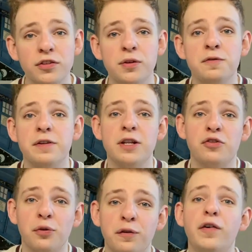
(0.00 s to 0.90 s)
you finish
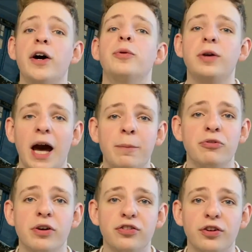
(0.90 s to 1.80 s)
your final
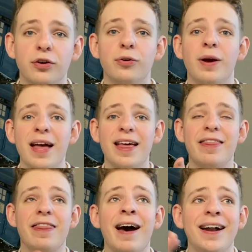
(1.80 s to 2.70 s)
cabaret show,
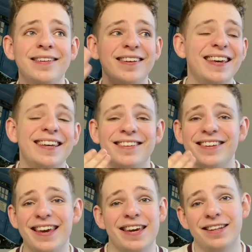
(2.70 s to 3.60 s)
that is
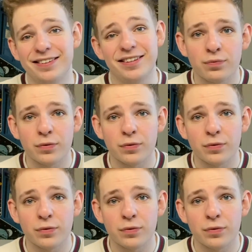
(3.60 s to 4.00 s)
it.